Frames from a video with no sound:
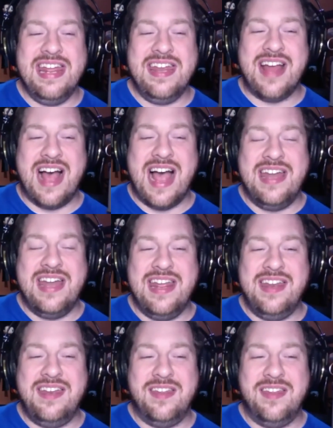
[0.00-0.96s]
I
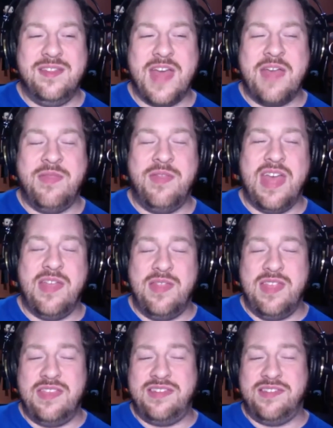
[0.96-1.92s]
need, and
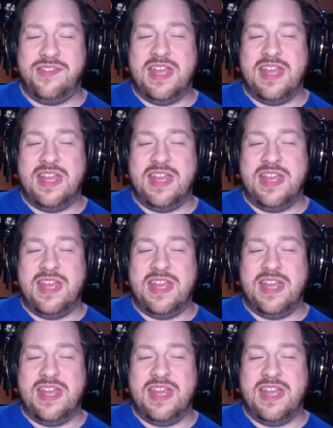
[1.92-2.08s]
this is the